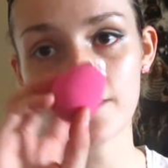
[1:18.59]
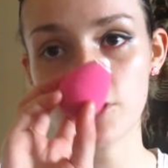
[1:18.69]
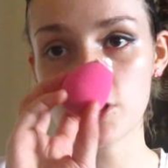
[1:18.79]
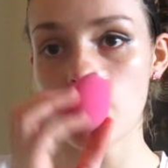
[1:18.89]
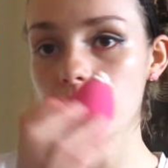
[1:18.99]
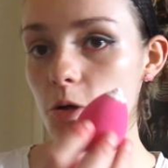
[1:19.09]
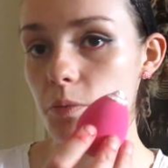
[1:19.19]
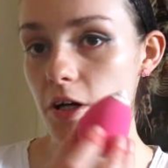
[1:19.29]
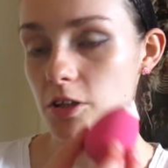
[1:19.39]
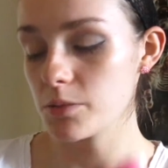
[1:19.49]
I've just got a little
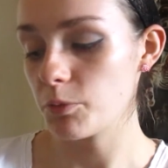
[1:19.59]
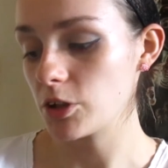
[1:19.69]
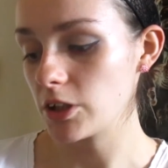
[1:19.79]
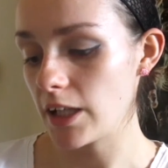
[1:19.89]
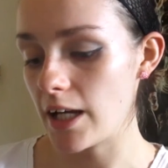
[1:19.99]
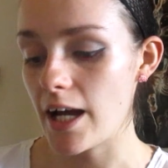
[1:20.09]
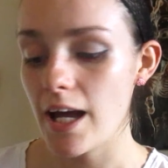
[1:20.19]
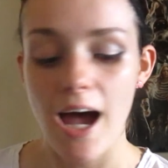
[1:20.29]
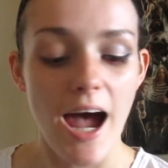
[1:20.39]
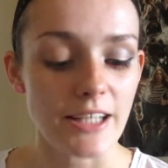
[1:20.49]
bit on a sponge that
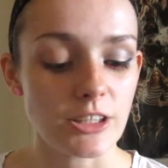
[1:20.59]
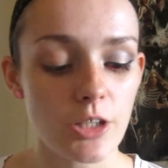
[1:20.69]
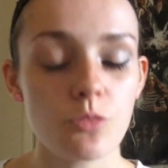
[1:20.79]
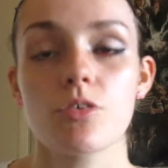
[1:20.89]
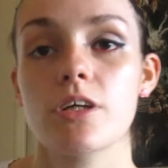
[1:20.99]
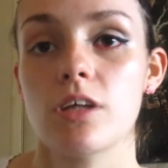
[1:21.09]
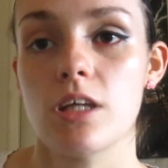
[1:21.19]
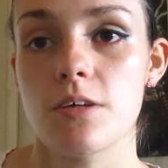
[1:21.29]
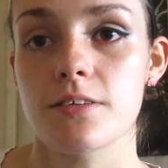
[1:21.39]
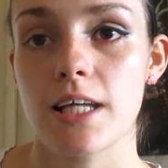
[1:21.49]
I don't really
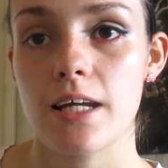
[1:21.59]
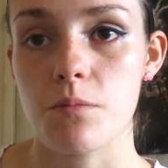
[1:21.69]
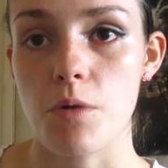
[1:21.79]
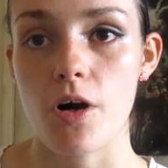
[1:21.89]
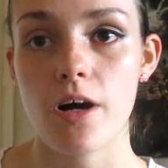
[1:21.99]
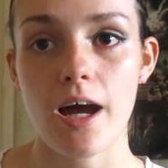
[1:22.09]
use anymore,